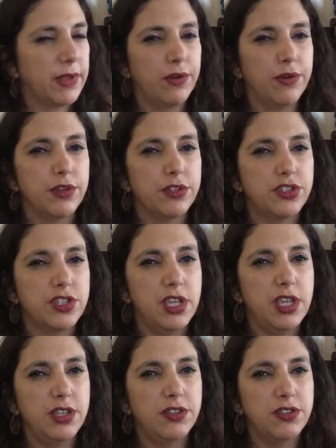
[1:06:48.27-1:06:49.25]
Auras
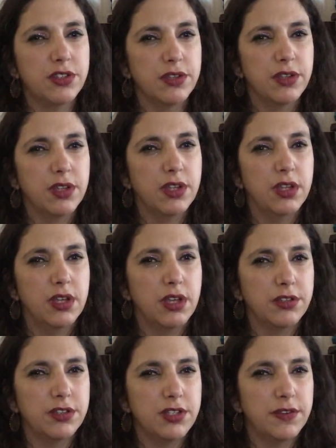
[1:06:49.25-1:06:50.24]
change.
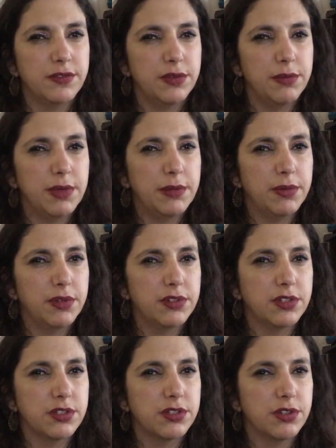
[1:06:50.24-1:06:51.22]
I'll just have to remember
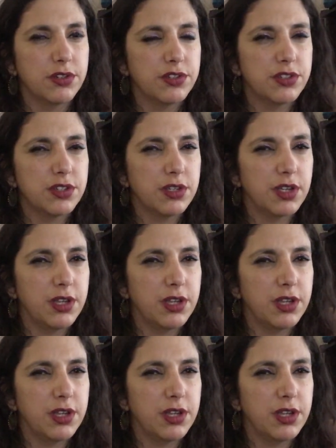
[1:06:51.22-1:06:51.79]
to search.